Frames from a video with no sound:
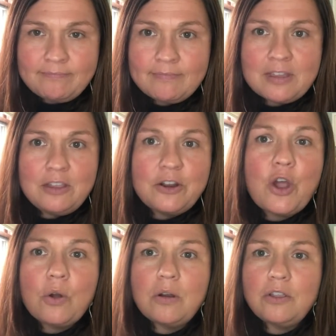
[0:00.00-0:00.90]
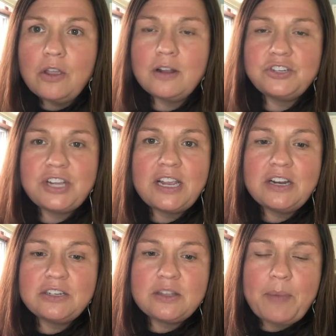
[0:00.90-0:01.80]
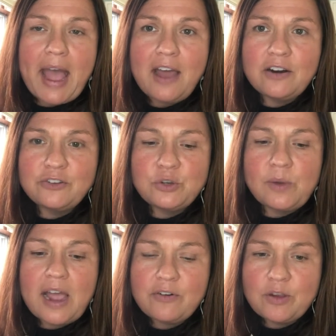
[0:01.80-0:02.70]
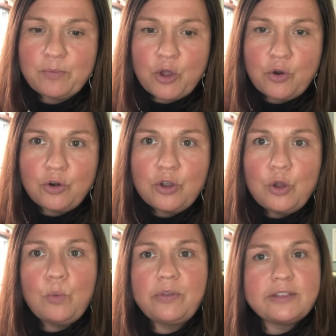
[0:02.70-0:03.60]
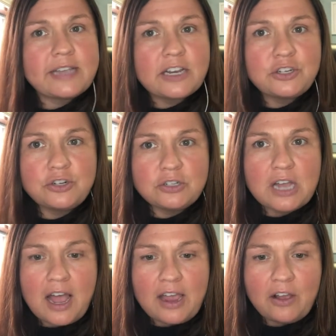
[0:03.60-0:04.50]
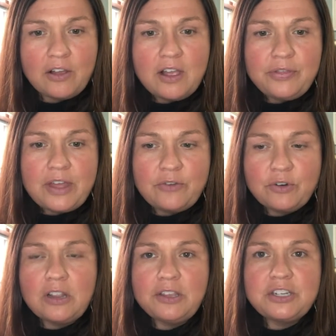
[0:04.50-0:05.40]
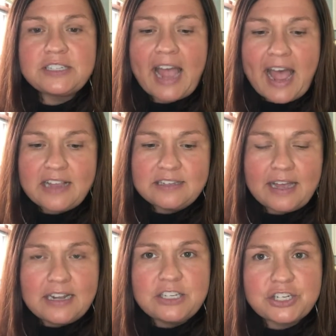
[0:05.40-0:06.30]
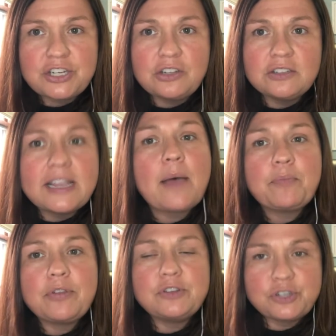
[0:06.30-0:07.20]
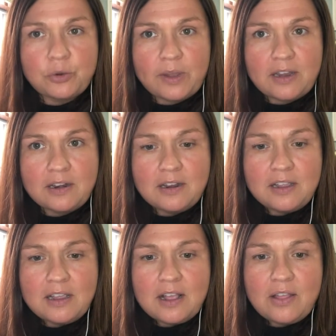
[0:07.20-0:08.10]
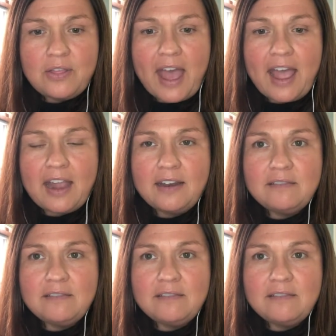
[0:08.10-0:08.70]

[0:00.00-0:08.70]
You don't. You can change the pattern to a herringbone with a texture tile that really just adds that additional depth to it that,